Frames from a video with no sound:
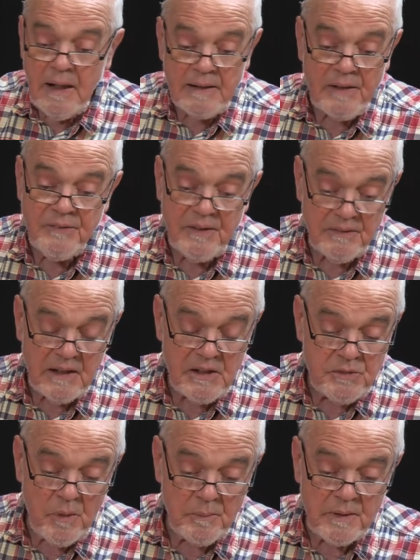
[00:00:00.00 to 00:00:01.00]
and I think that
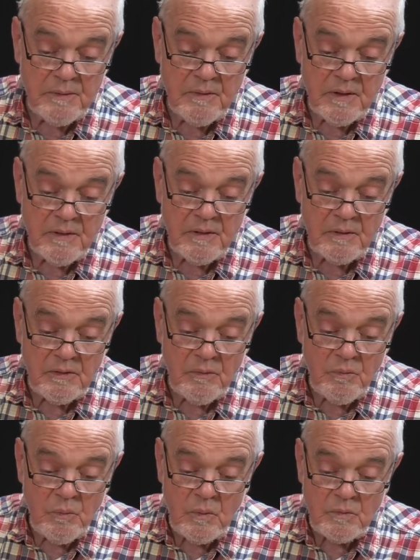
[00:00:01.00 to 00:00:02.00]
is probably the,
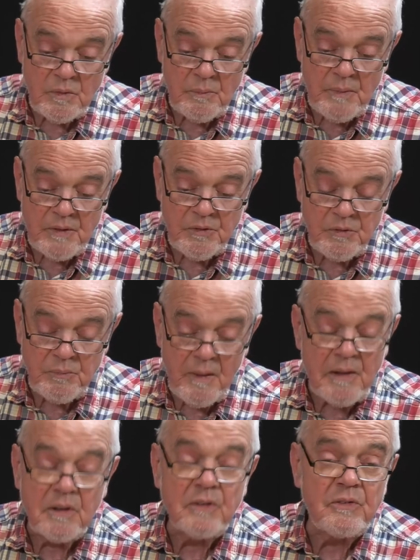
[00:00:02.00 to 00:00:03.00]
the best
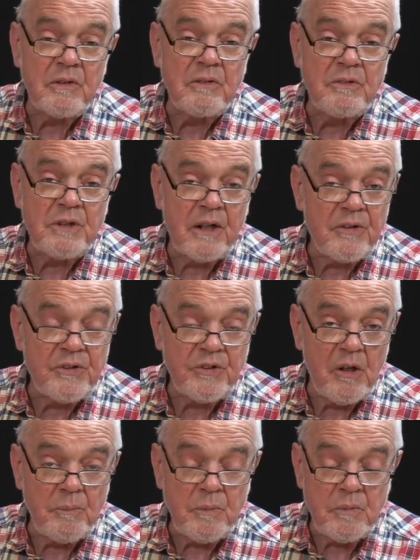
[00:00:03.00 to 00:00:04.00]
made
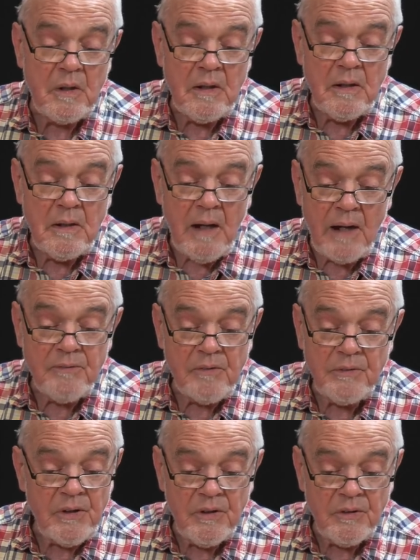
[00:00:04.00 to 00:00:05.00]
gyroscope I've
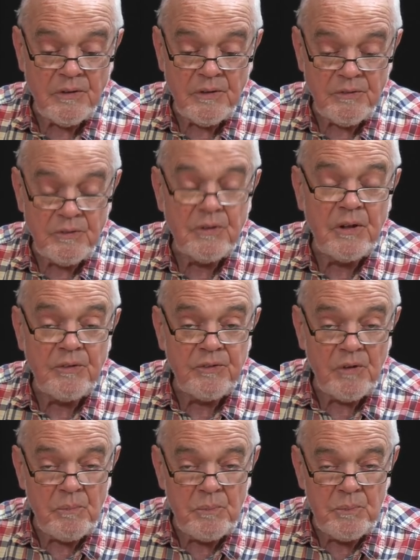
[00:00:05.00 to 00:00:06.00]
ever heard. It's, it's
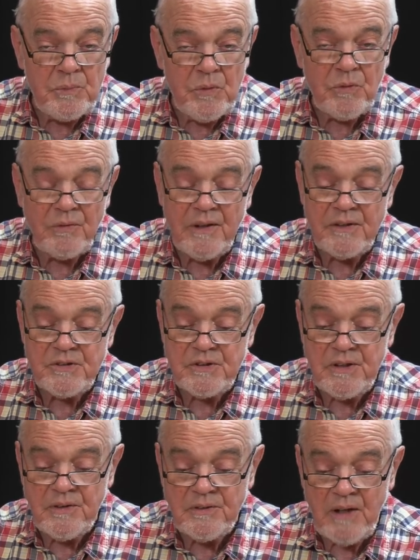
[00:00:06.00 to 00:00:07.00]
so beautifully
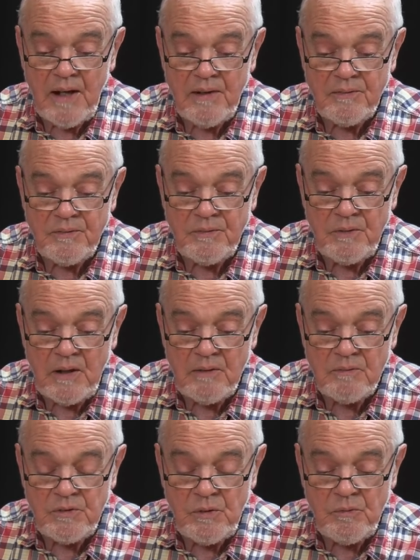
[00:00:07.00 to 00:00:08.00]
engineered and,
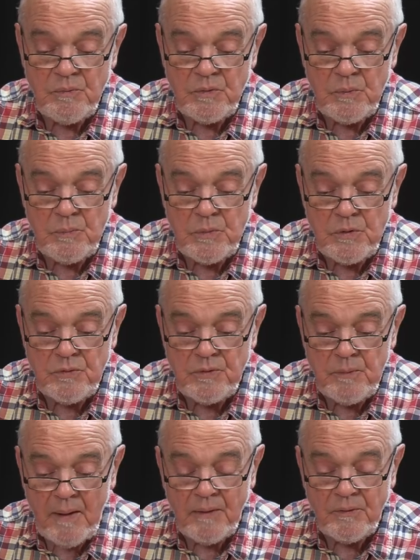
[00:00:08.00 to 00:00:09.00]
and so
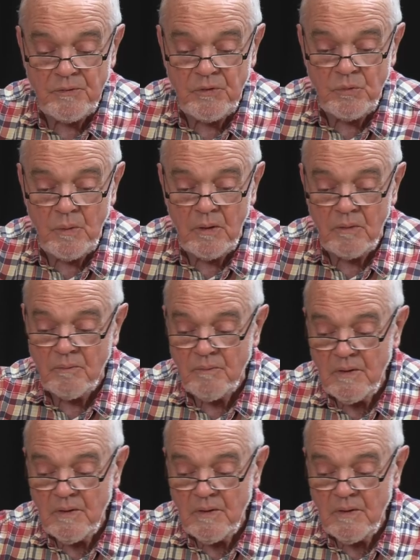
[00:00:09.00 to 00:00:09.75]
beautifully balanced as well.